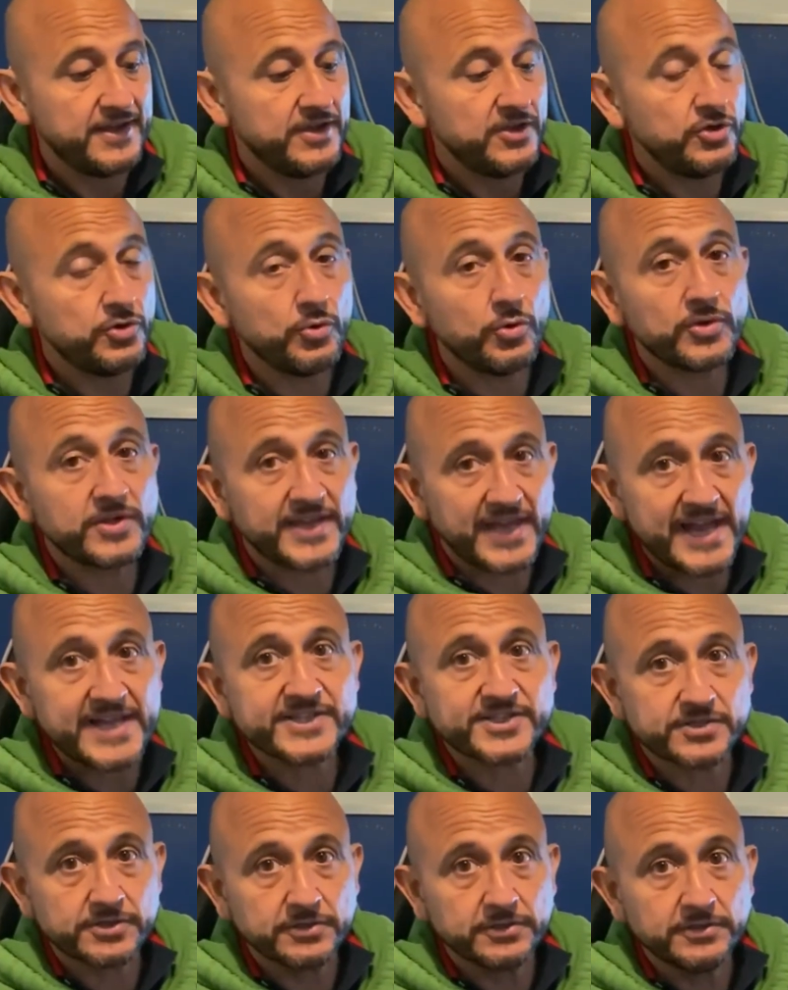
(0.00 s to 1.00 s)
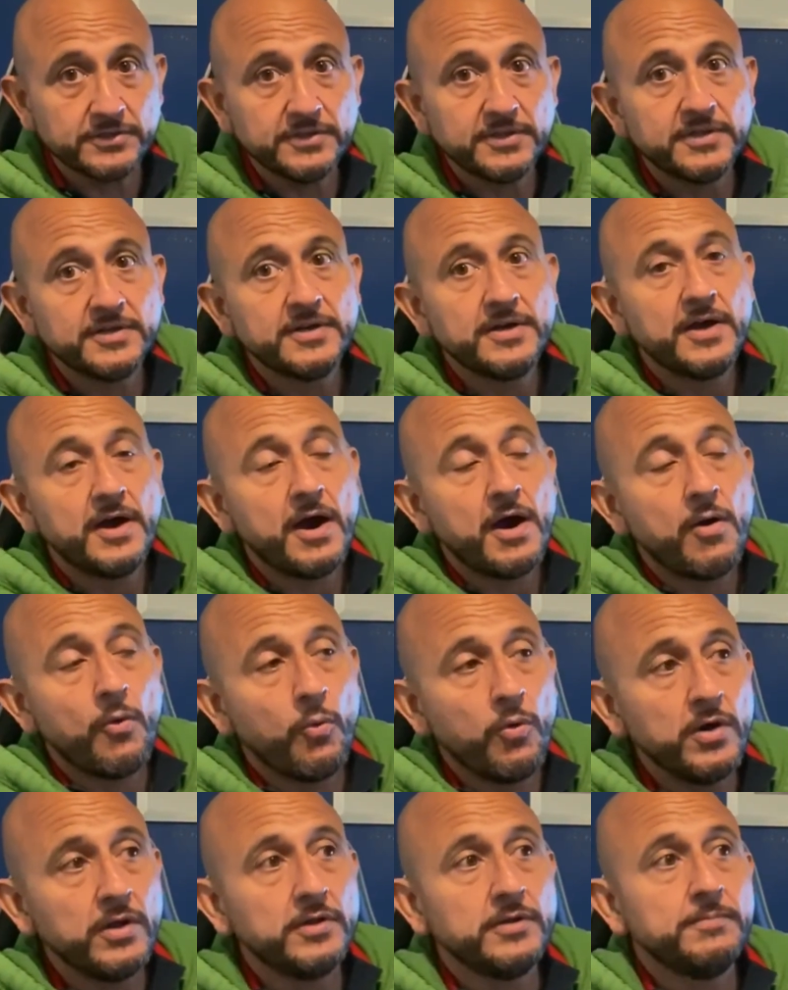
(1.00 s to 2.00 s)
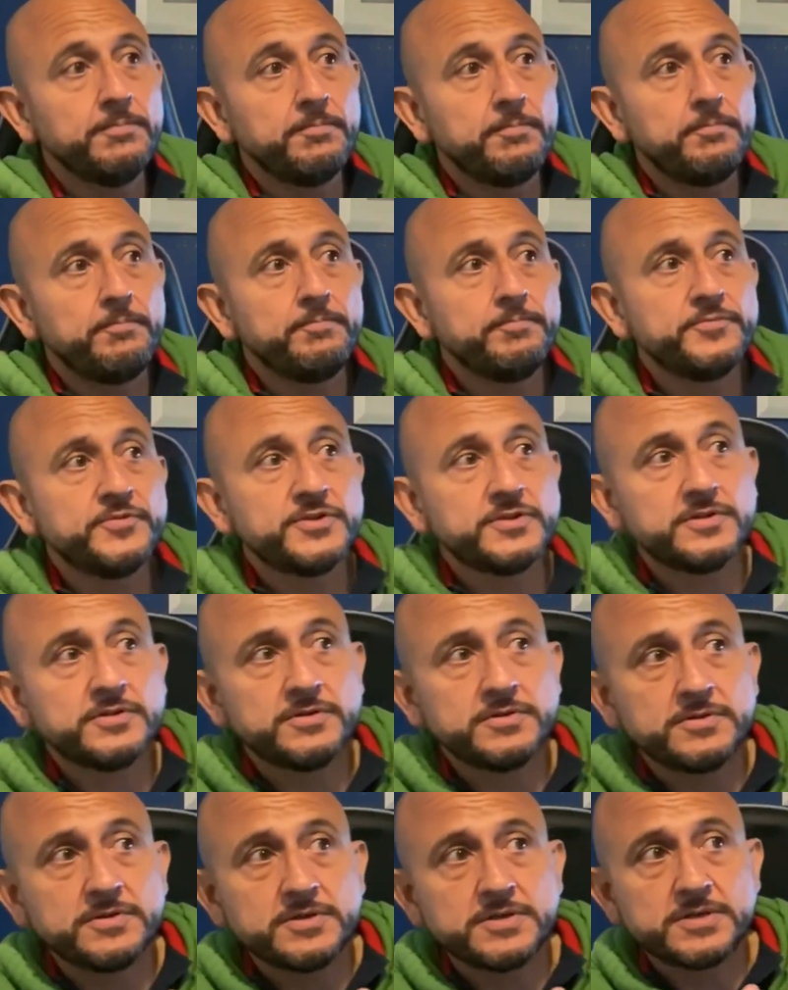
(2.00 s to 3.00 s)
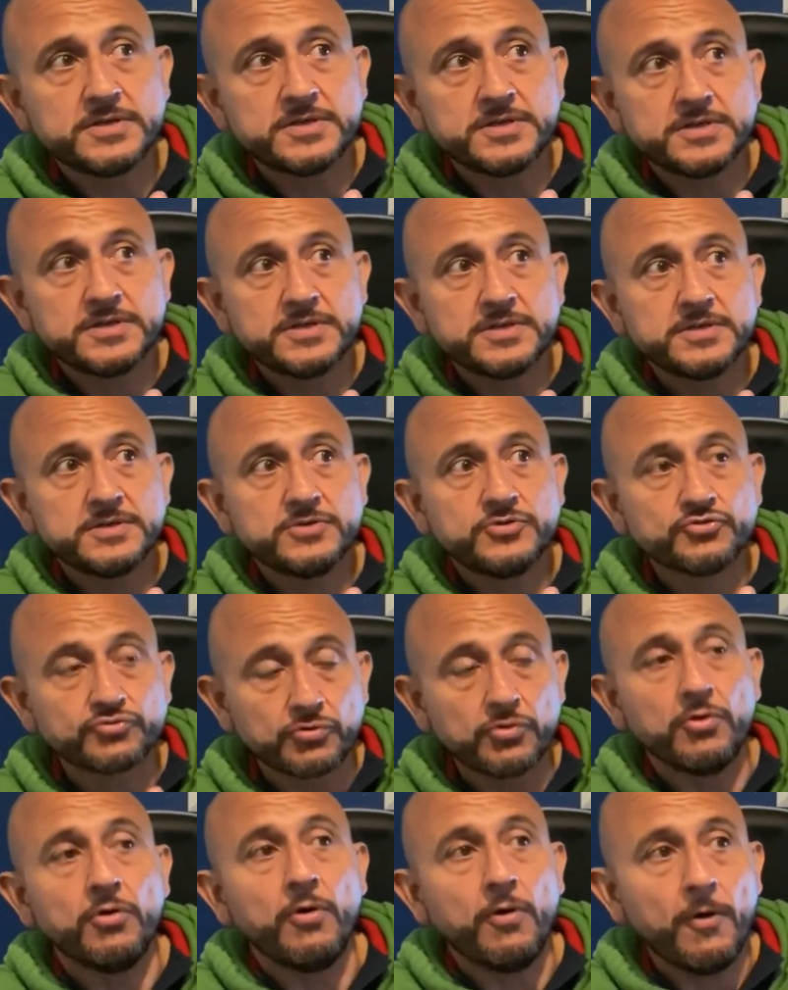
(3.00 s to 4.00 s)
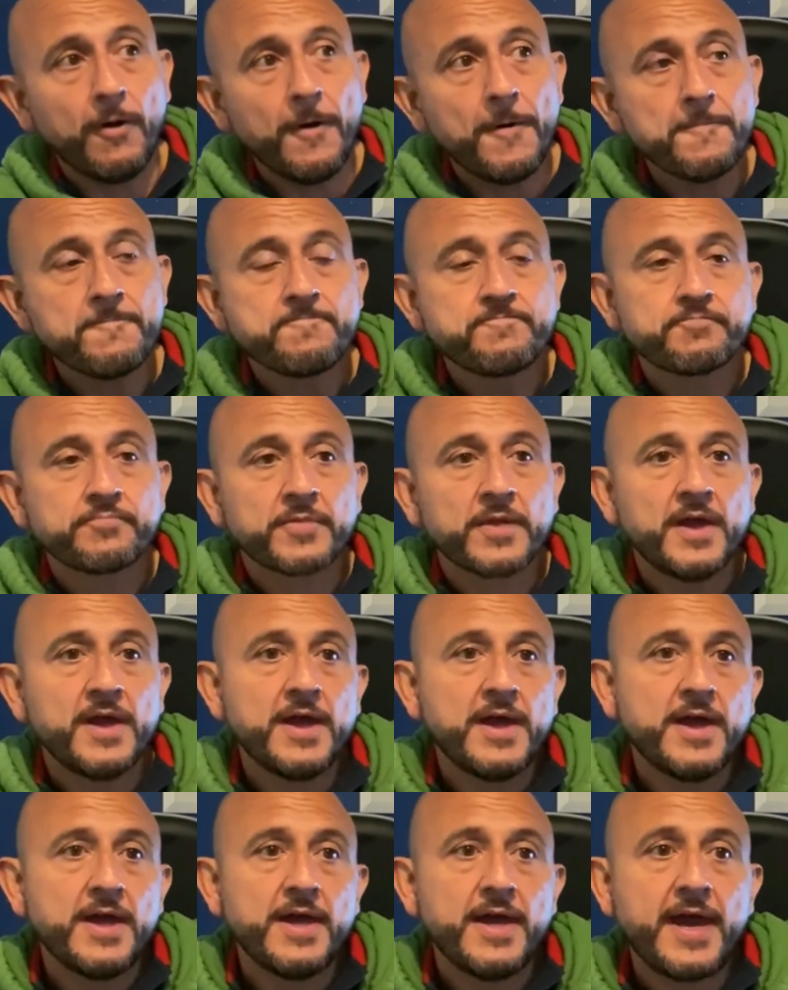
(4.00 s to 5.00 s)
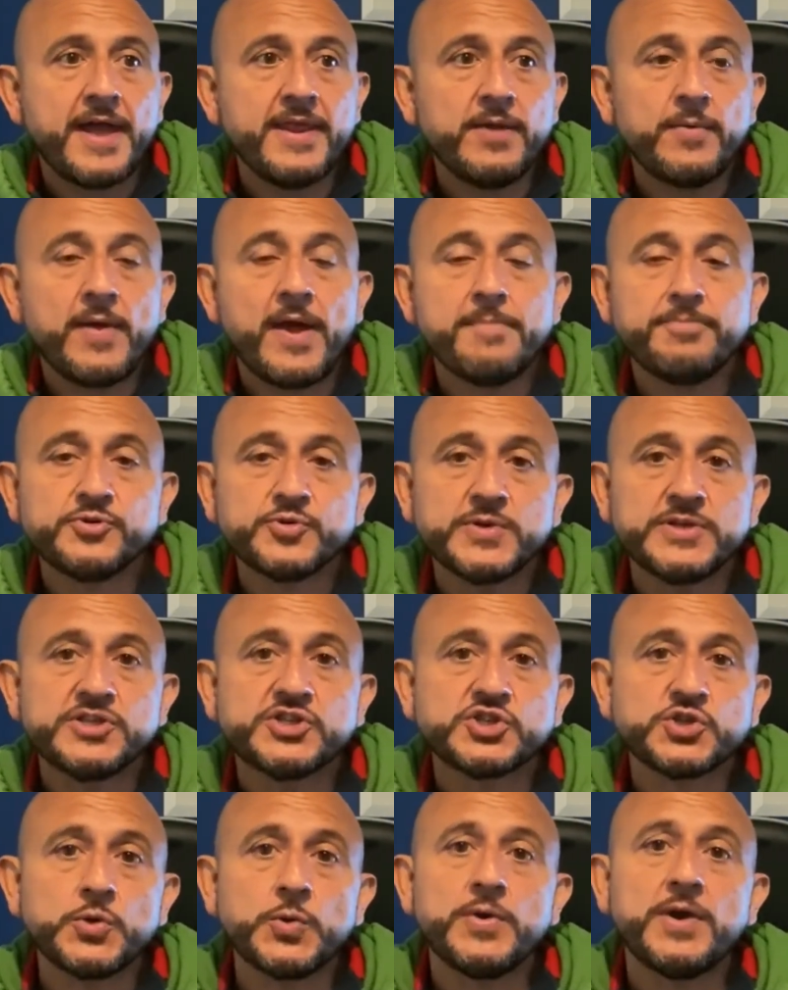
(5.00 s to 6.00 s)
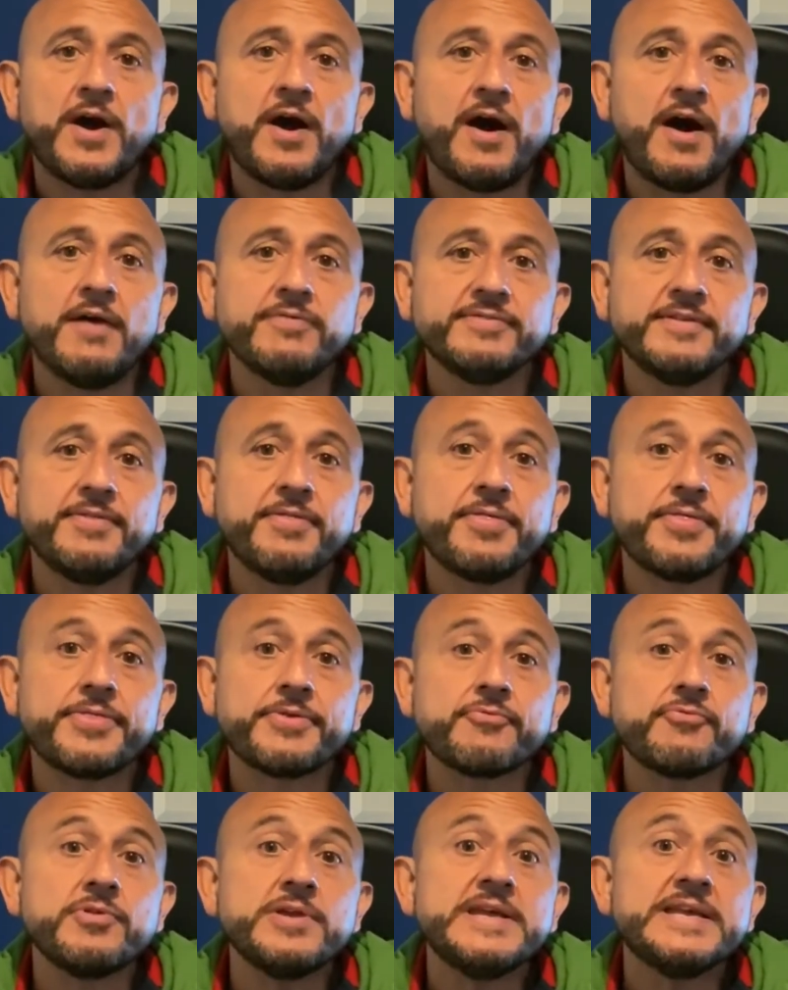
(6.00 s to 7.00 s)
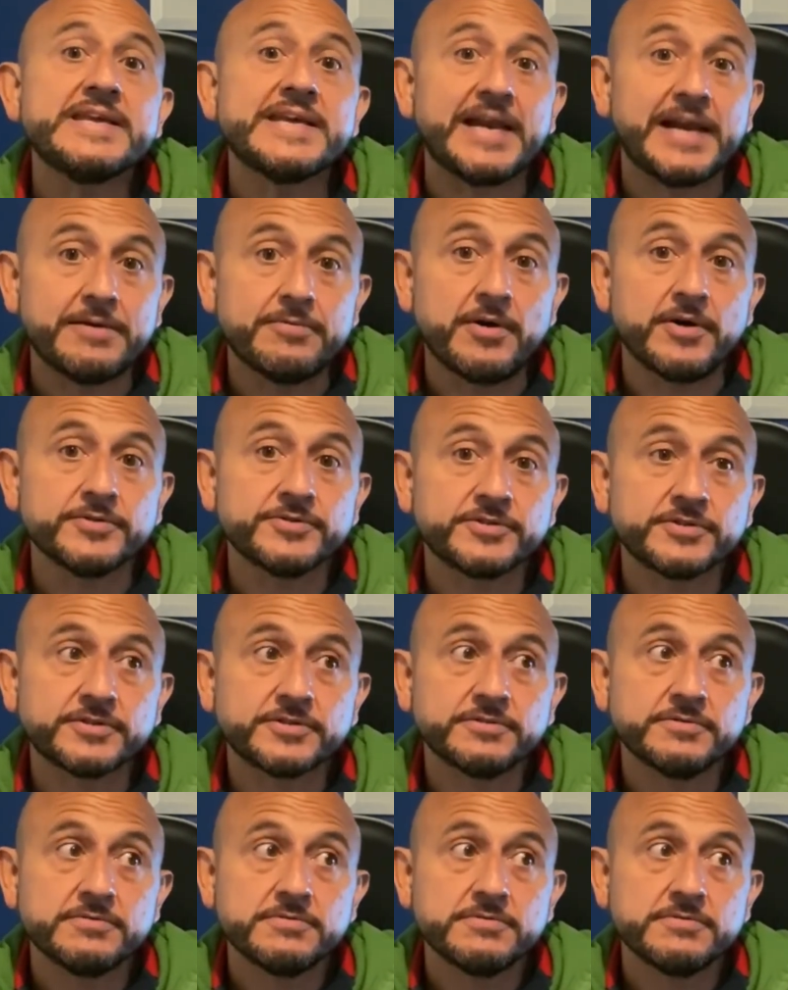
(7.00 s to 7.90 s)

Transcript: Your kettle will draw anywhere between 2.5 and 3 kilowatts.